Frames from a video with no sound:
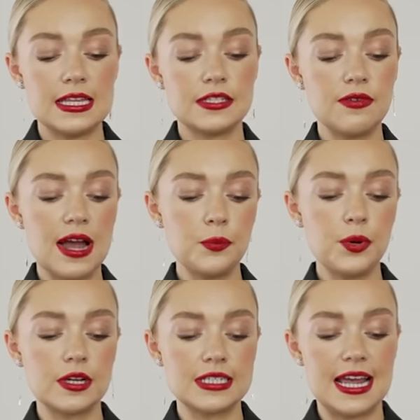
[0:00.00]
It's a round
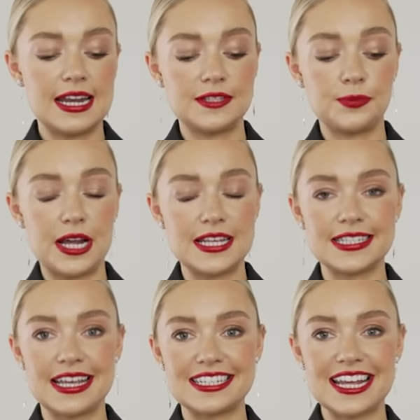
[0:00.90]
prong tennis
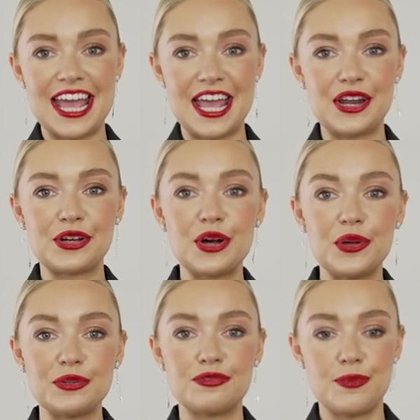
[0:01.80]
bracelet in
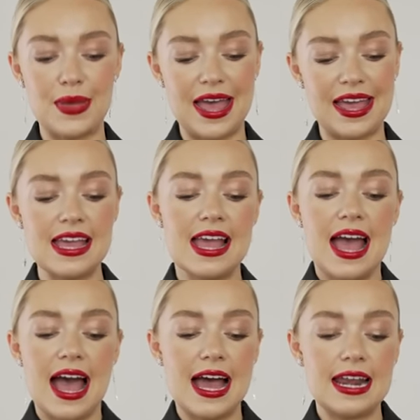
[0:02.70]
gold vermeil.
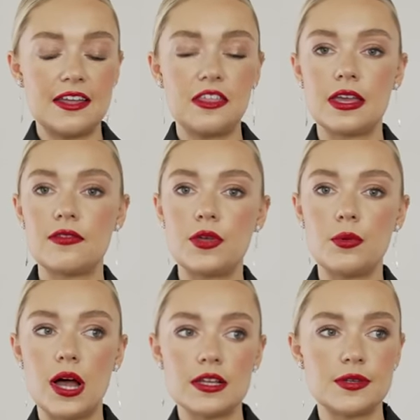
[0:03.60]
And I think if
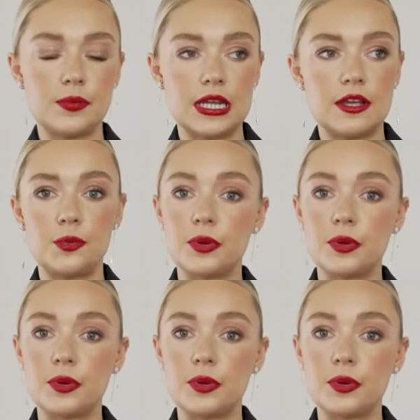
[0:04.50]
you are somebody who